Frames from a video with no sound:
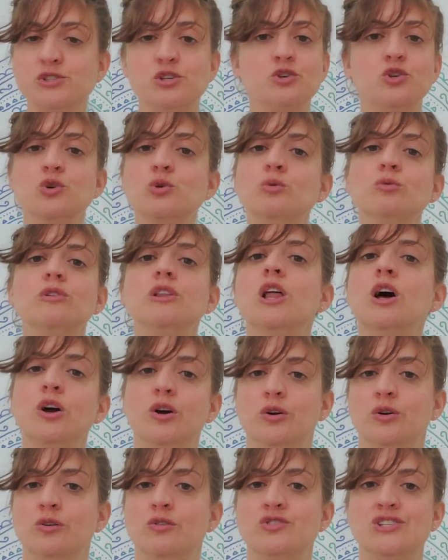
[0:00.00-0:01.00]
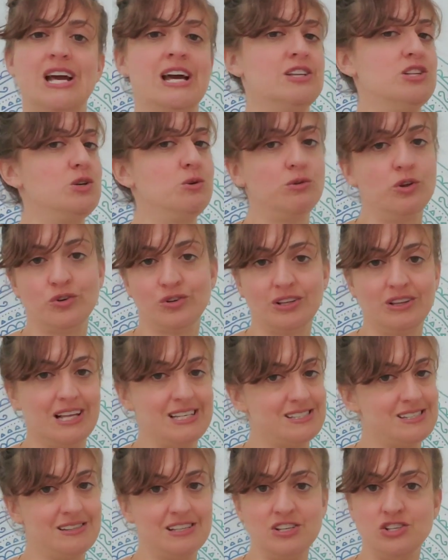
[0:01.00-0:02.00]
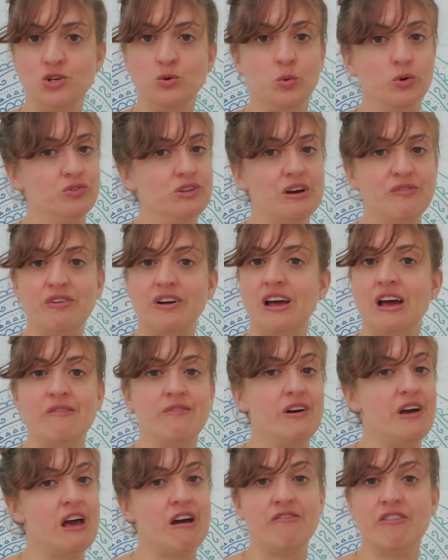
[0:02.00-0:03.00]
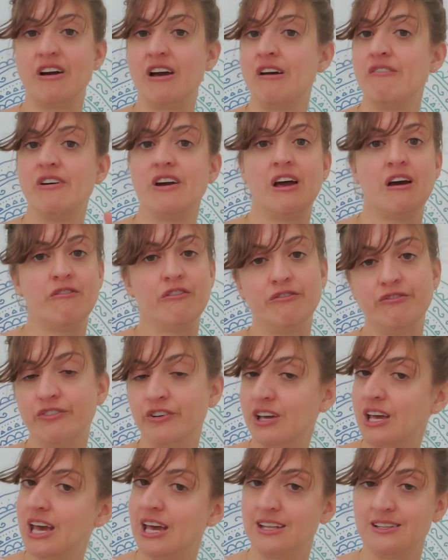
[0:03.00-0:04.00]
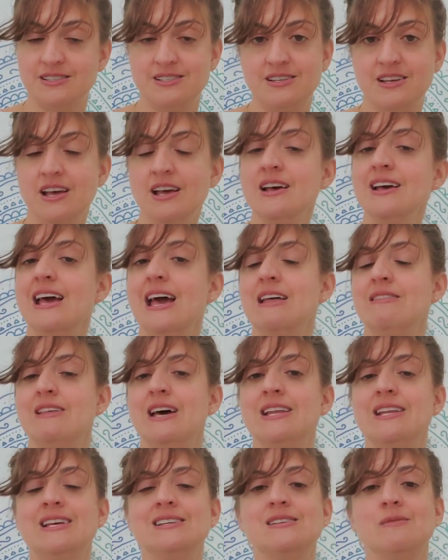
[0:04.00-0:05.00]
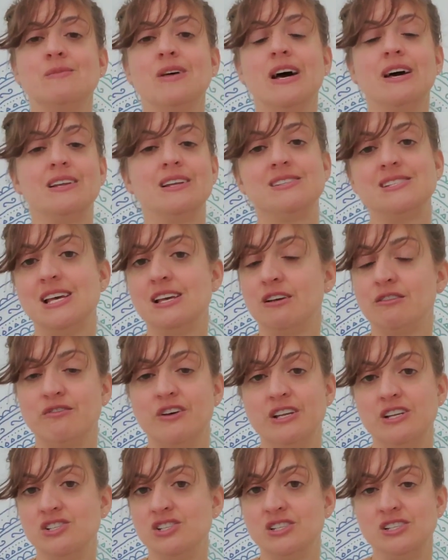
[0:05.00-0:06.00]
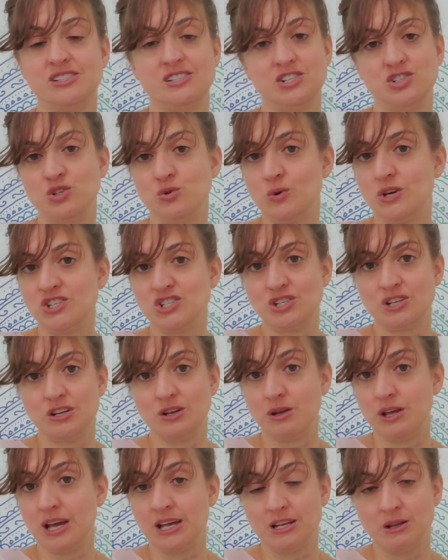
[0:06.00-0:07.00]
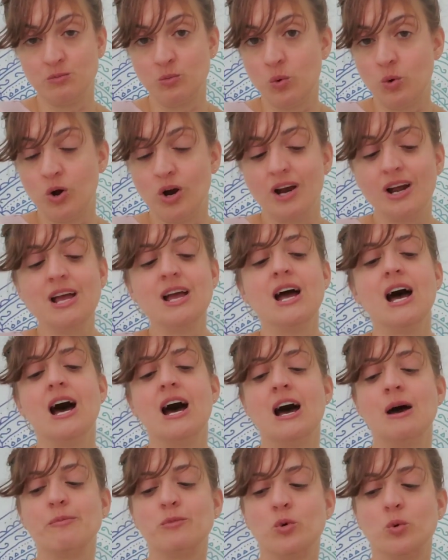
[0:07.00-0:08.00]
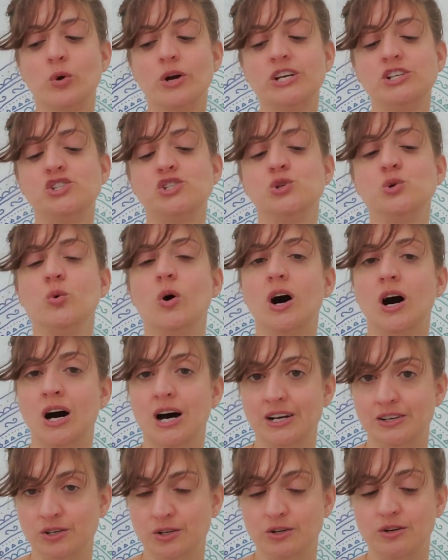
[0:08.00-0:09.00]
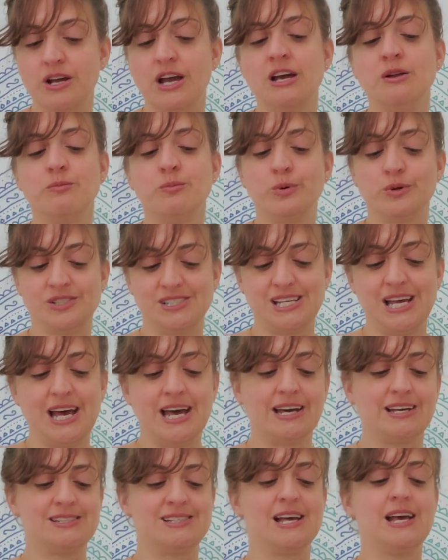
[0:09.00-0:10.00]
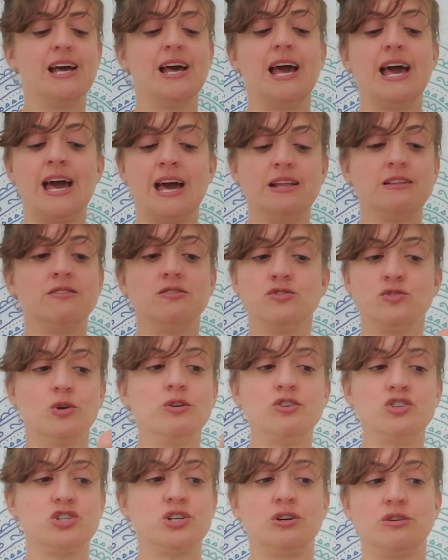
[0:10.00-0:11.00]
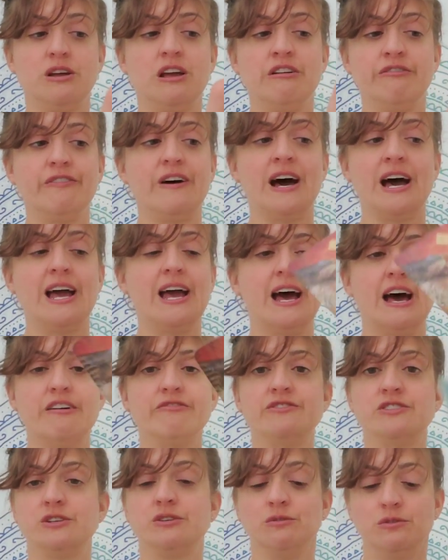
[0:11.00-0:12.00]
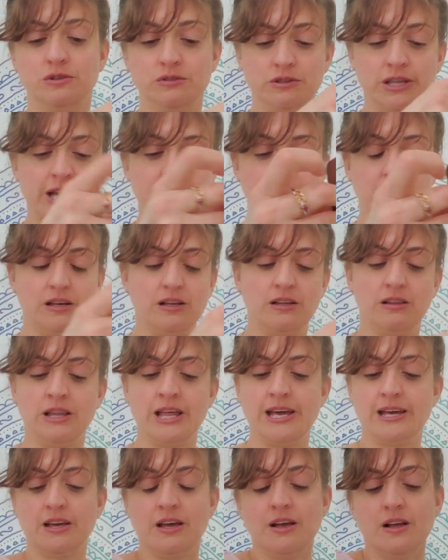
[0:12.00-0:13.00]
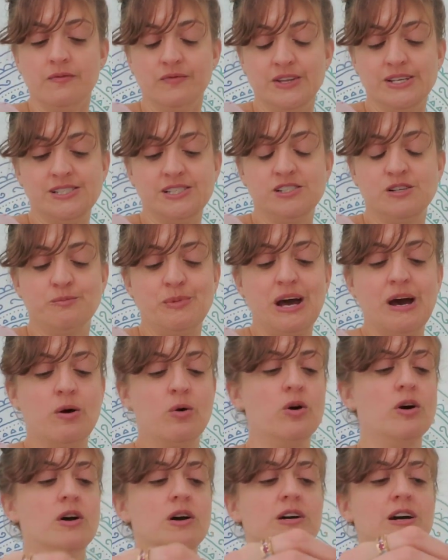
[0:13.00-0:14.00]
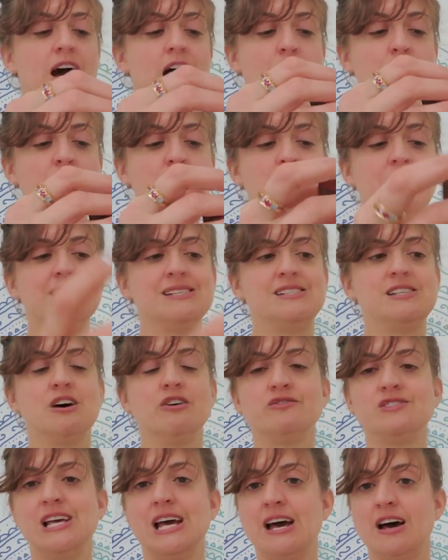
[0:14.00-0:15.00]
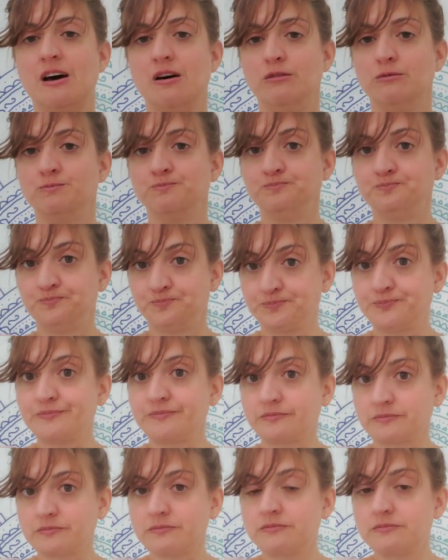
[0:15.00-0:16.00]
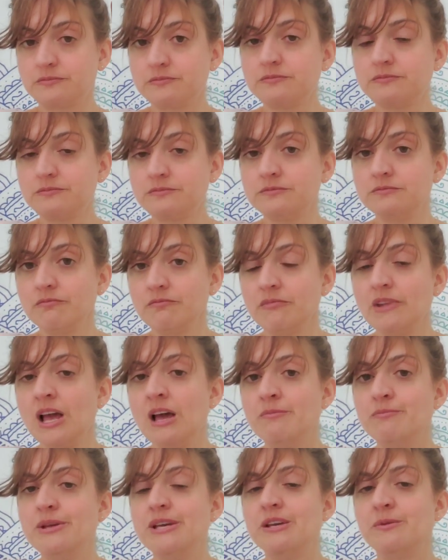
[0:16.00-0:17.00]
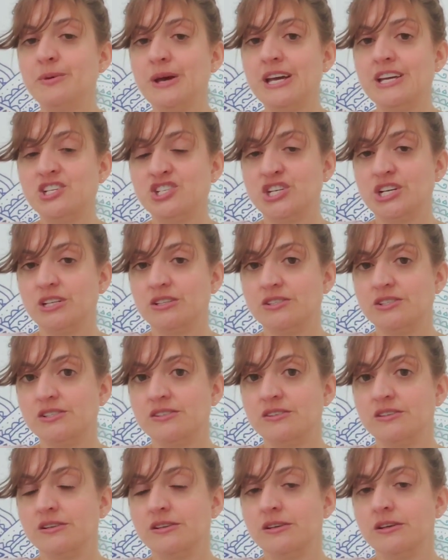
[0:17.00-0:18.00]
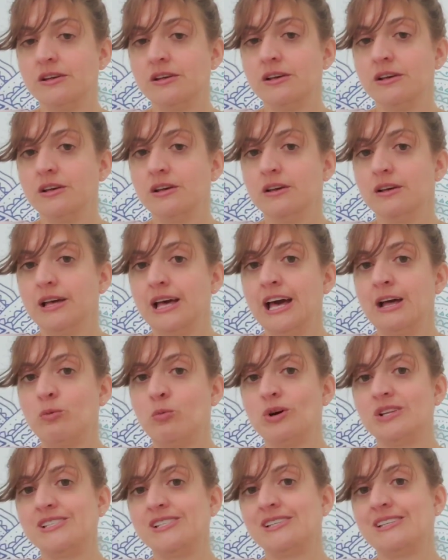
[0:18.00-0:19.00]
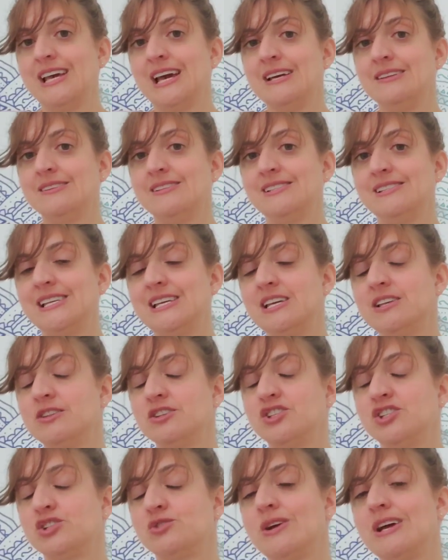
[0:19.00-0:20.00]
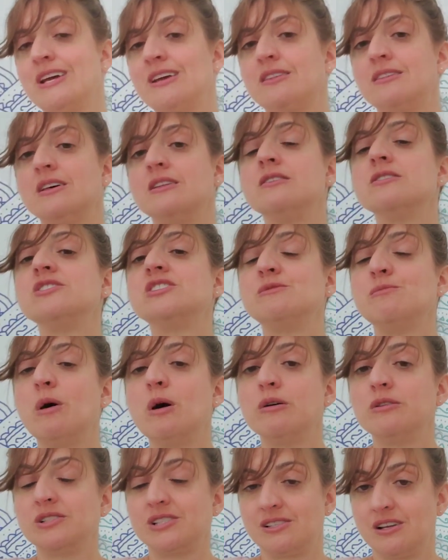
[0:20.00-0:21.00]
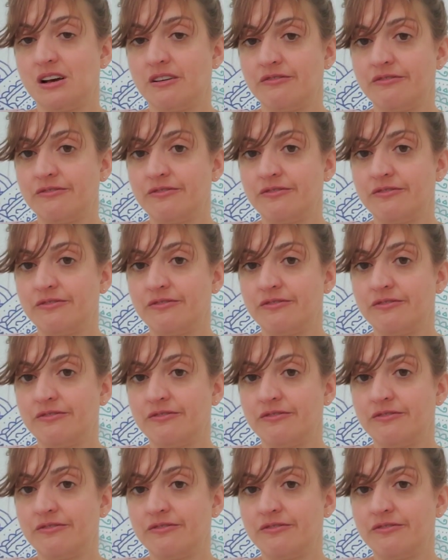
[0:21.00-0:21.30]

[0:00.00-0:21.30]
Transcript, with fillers: So you learned, and you learned a lesson that you will never, ever, ever, ever, ever forget, and that is, I'm not going to take advantage of the situation any, anymore. I'm going to honor and protect and nurture if I have to. Like, like this is about calming myself down and being patient. And once again, seeing the strength in the small stuff.